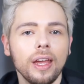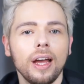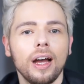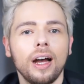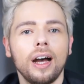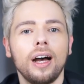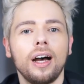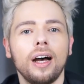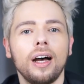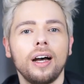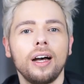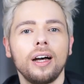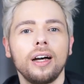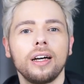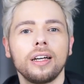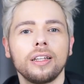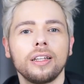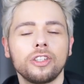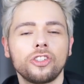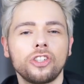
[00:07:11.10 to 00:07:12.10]

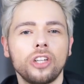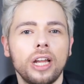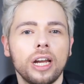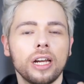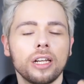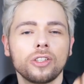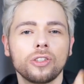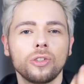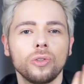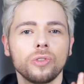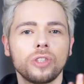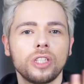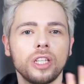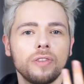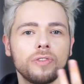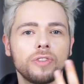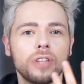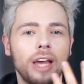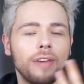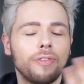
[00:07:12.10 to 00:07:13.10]
uh, the Chanel
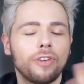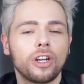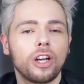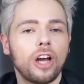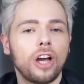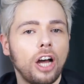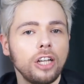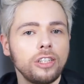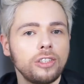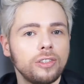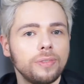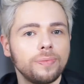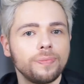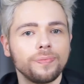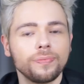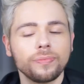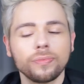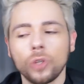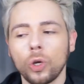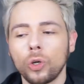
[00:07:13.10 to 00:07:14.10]
exclusives ever got
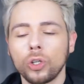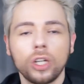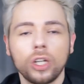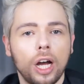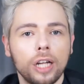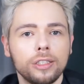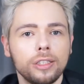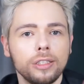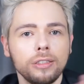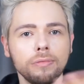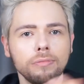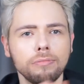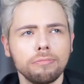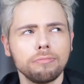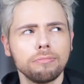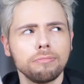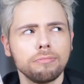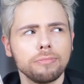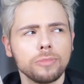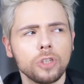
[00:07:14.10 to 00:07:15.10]
or gotten.
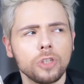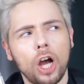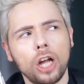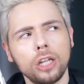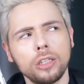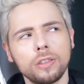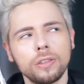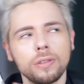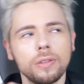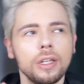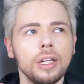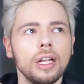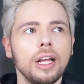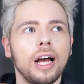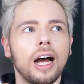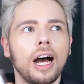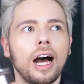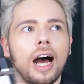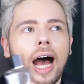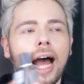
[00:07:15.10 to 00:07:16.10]
Got.
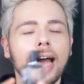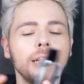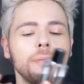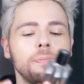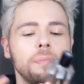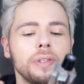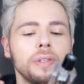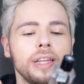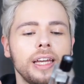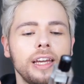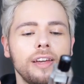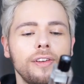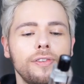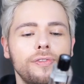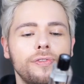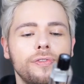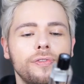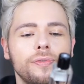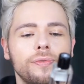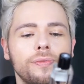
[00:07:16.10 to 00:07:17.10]
Uh, I
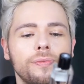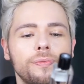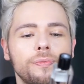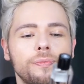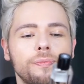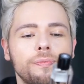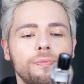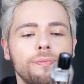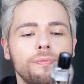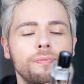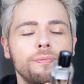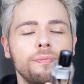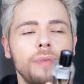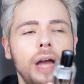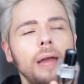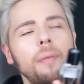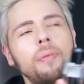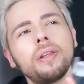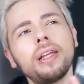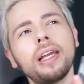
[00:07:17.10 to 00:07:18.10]
believe,
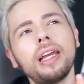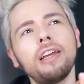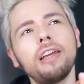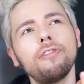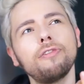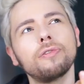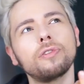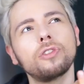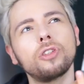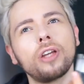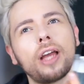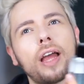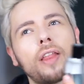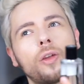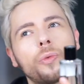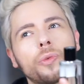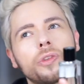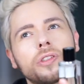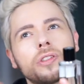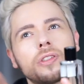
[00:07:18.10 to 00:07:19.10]
I believe together
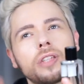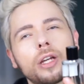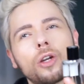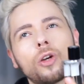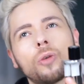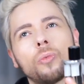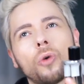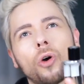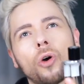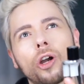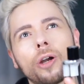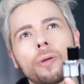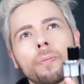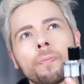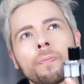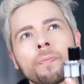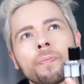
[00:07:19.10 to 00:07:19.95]
with Sycamore